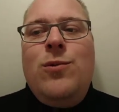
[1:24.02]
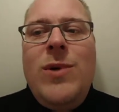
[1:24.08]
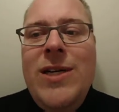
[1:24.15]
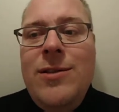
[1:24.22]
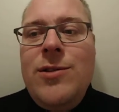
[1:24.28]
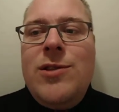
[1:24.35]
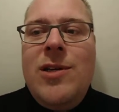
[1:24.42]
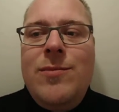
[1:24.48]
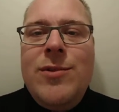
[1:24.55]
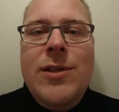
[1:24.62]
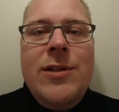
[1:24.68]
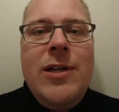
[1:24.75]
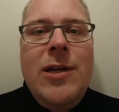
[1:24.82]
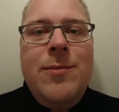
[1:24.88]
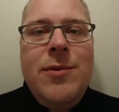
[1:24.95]
when
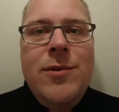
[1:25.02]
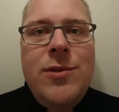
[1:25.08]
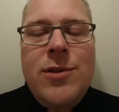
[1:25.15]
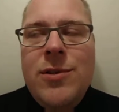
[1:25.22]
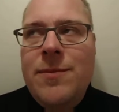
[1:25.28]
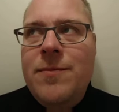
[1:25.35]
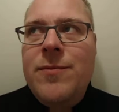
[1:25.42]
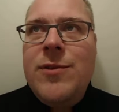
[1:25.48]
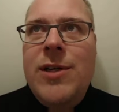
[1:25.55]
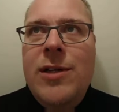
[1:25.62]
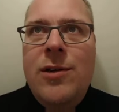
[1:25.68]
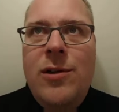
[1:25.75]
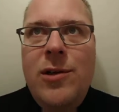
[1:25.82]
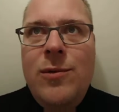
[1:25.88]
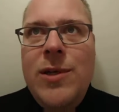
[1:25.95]
something happens, they
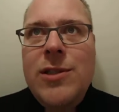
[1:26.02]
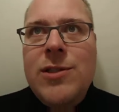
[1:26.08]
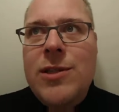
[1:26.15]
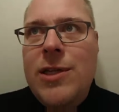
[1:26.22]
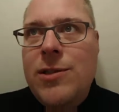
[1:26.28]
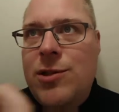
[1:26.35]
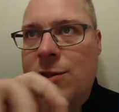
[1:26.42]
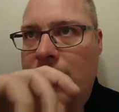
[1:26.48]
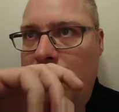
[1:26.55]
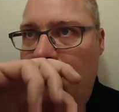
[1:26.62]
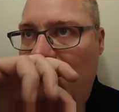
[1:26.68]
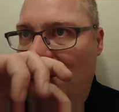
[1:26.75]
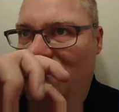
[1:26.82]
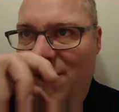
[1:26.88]
always can say,